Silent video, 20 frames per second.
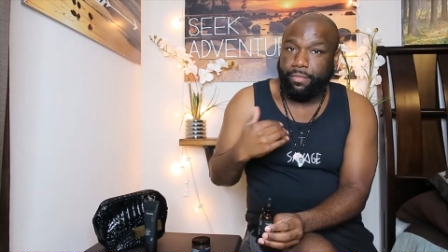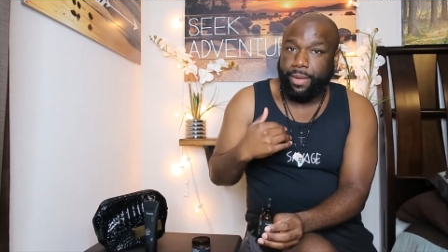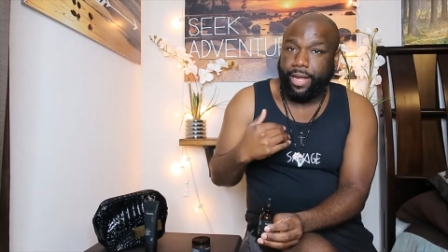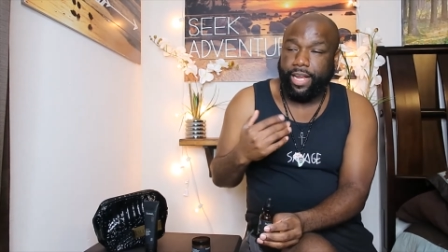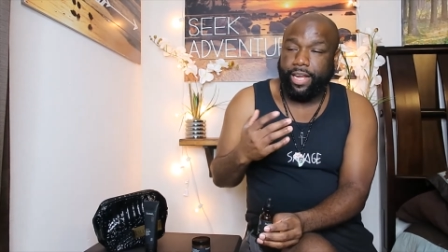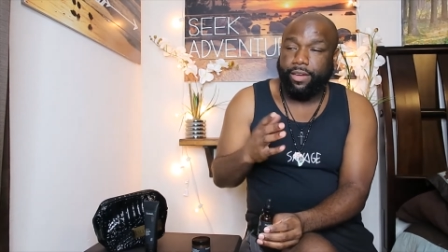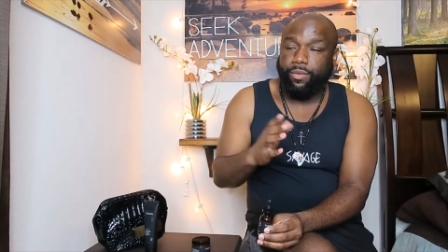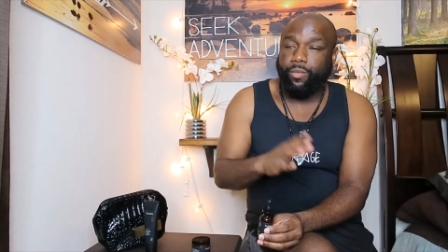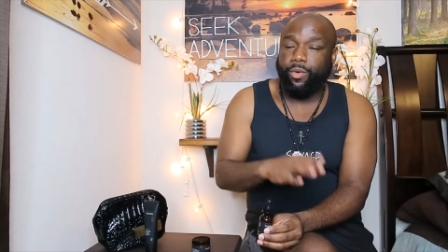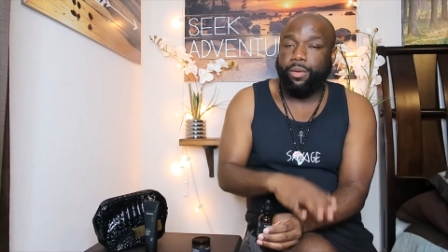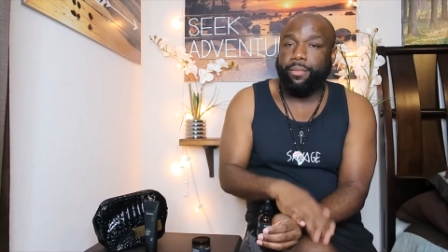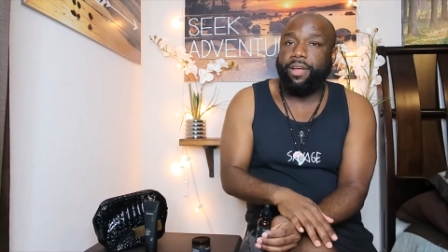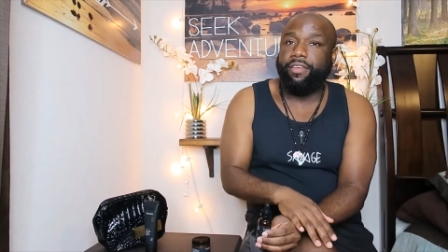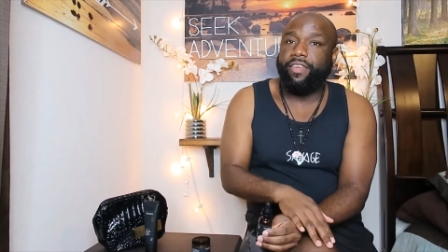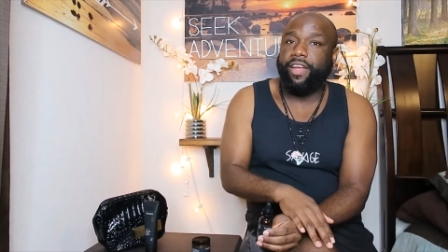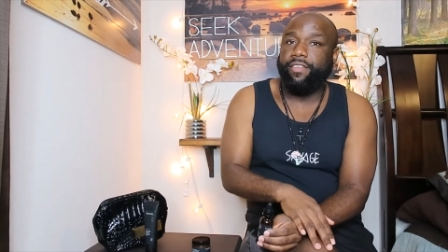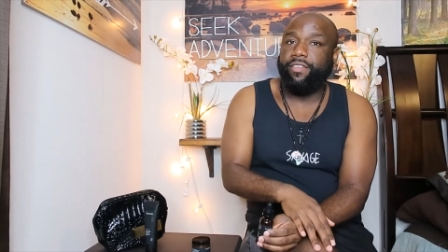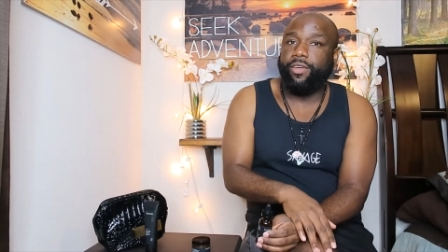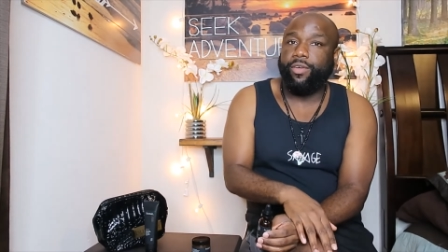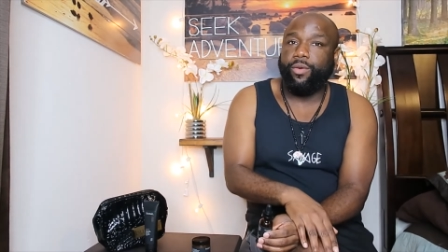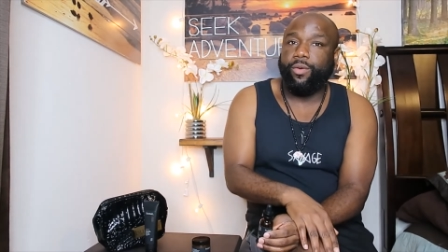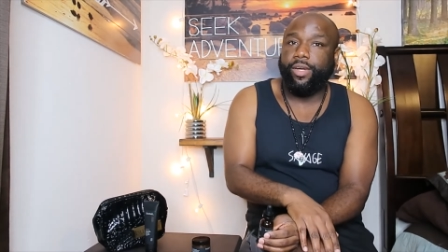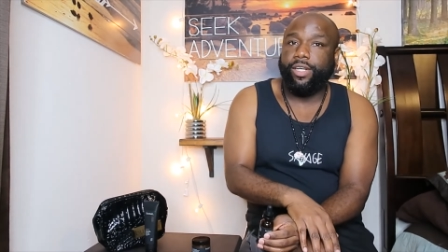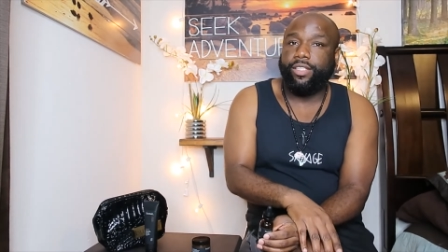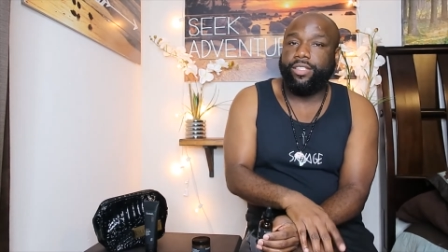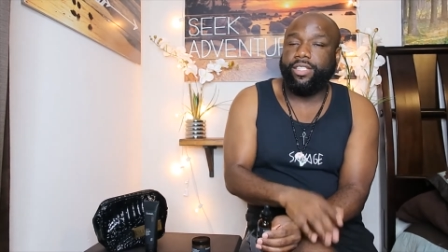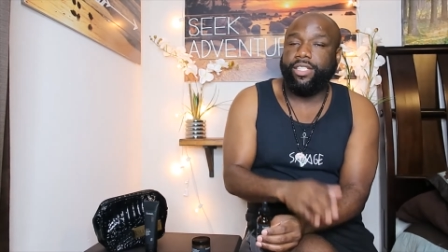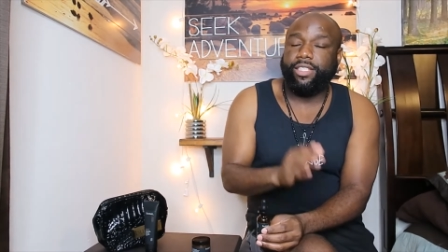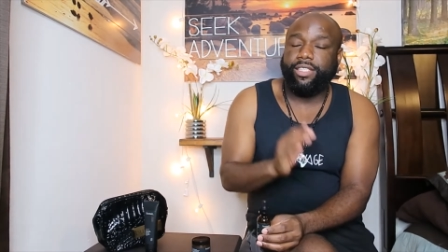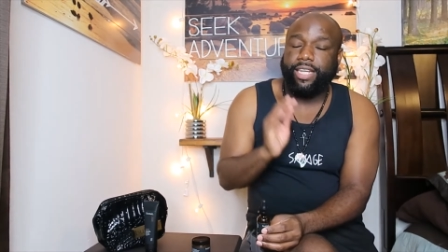mine one of my favorite
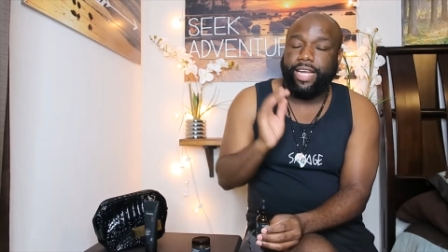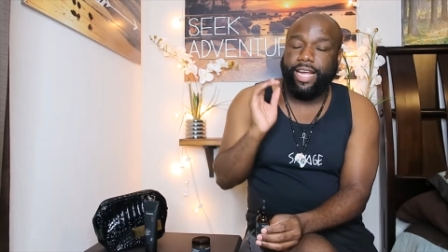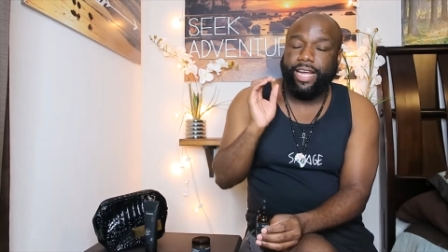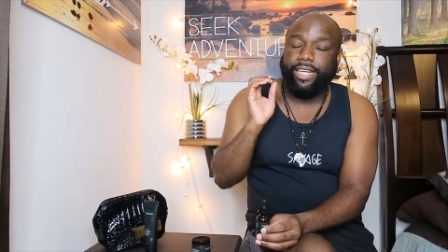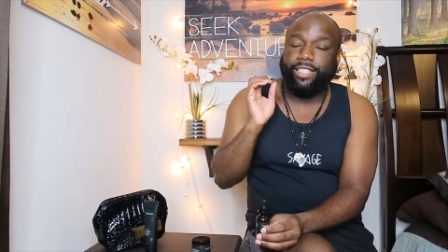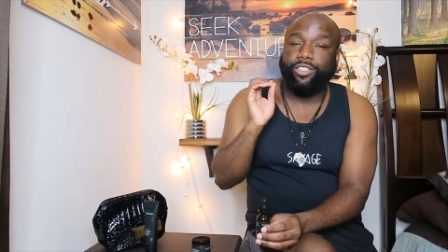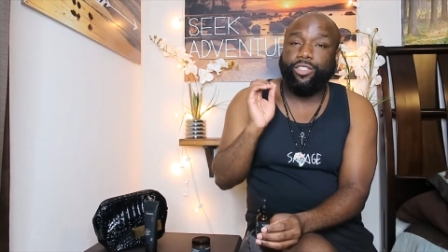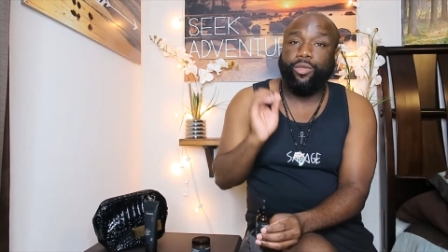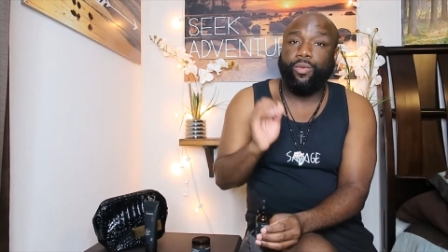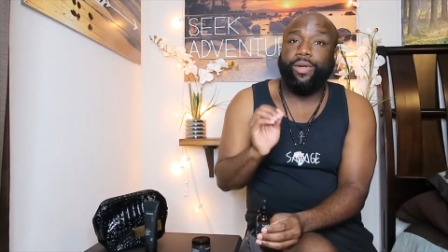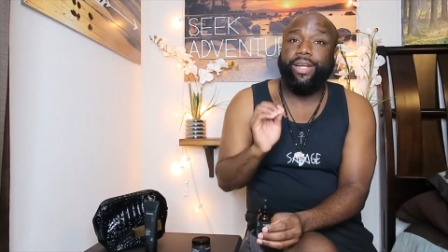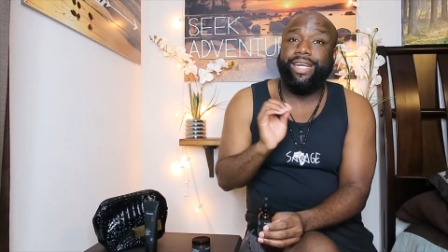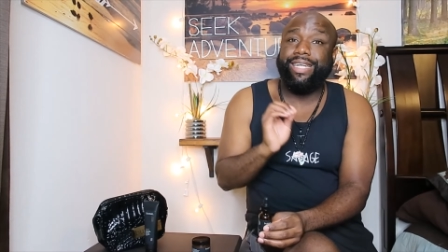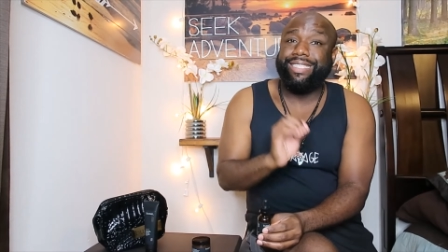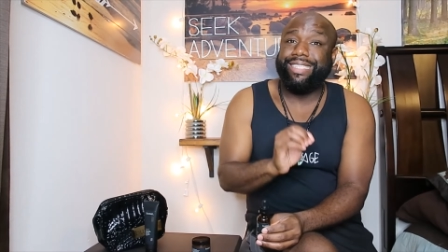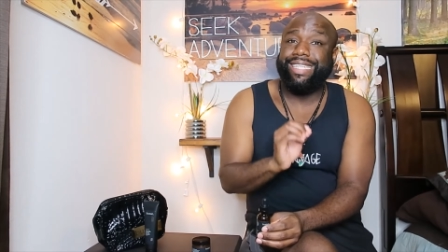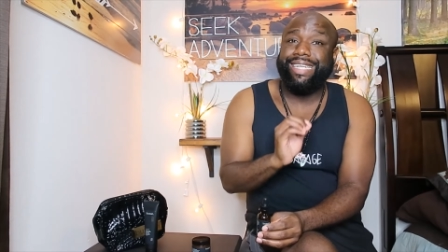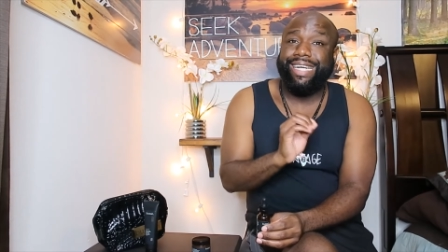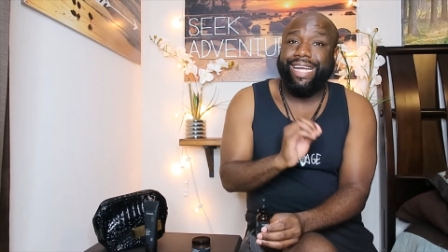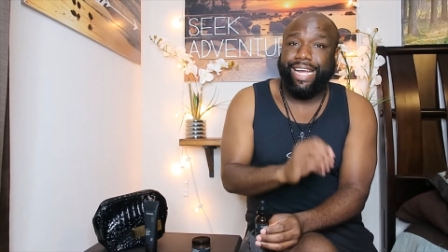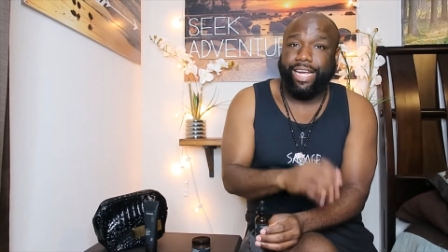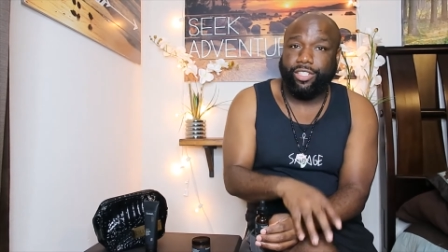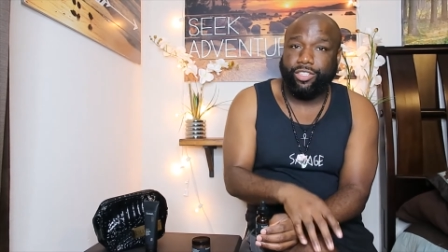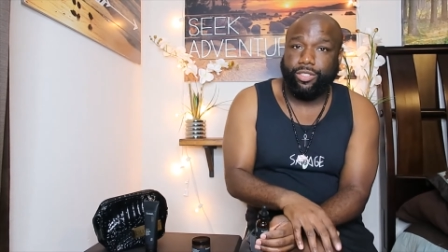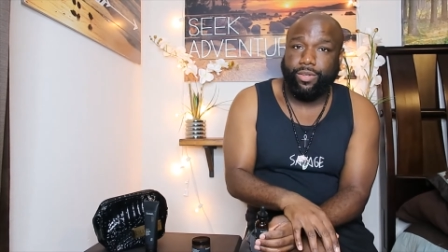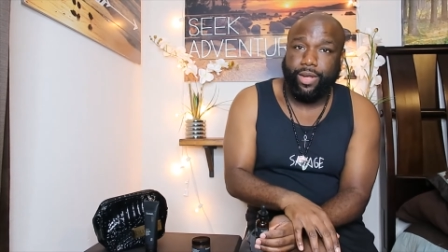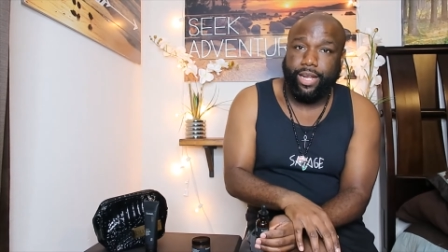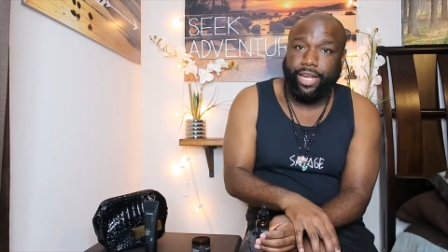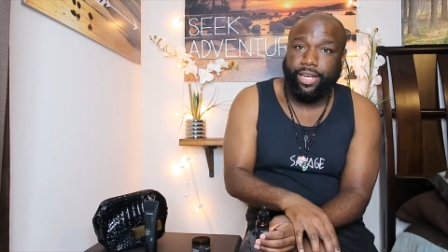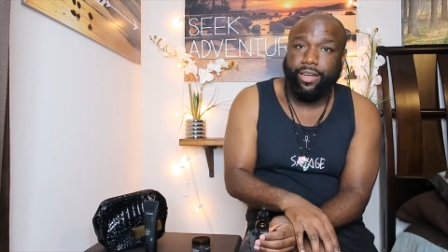ingredients it has green tea
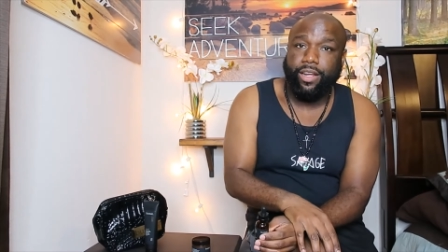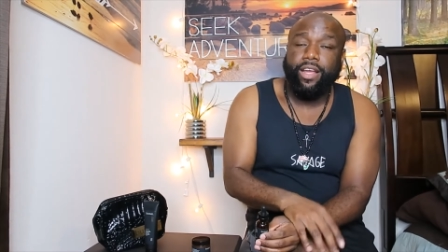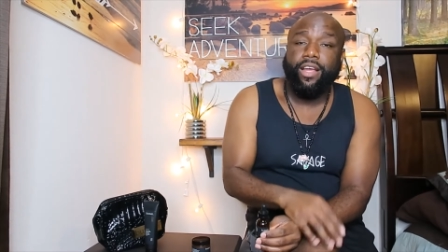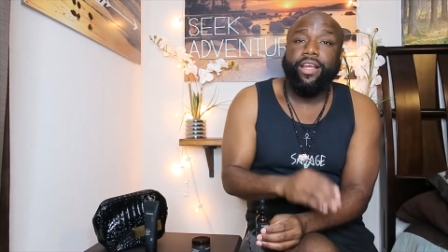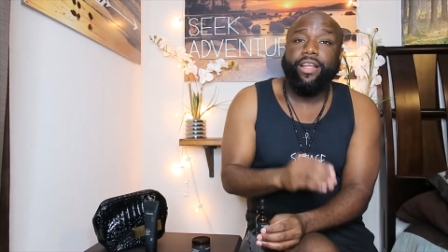extract